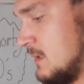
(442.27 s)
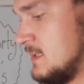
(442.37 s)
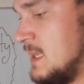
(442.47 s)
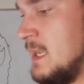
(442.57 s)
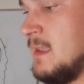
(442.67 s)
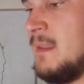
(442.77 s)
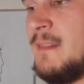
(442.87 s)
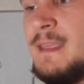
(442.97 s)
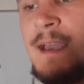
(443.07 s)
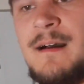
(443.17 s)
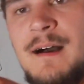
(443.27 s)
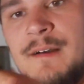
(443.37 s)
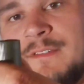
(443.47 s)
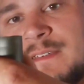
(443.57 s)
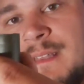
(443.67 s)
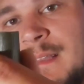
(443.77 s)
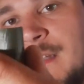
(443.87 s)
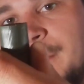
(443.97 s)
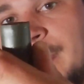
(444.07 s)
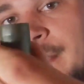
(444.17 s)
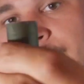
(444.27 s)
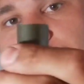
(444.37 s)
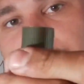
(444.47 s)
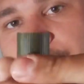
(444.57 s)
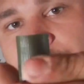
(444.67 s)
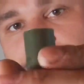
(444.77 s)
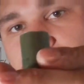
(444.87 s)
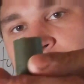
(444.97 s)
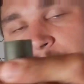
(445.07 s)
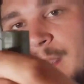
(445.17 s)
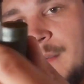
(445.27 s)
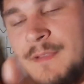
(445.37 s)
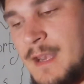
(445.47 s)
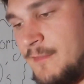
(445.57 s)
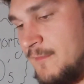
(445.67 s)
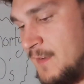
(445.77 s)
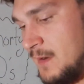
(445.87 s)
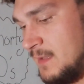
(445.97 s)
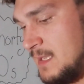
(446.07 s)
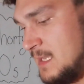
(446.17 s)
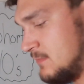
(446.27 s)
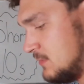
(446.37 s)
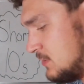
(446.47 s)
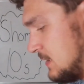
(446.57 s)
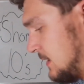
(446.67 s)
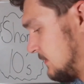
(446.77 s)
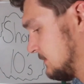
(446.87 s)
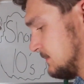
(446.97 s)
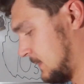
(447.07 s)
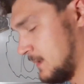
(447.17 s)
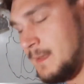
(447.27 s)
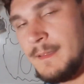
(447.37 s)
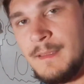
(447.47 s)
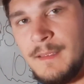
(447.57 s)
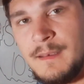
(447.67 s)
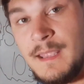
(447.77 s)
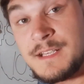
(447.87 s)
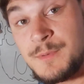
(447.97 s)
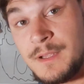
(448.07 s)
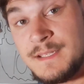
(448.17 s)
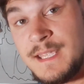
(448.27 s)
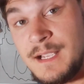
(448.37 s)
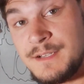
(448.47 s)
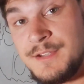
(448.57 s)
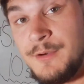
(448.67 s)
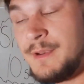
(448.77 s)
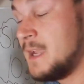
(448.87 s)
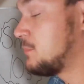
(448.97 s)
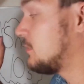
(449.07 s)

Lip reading: take that off just a little bit. And now I've got a fairly even shell. Next, we're going to take our 209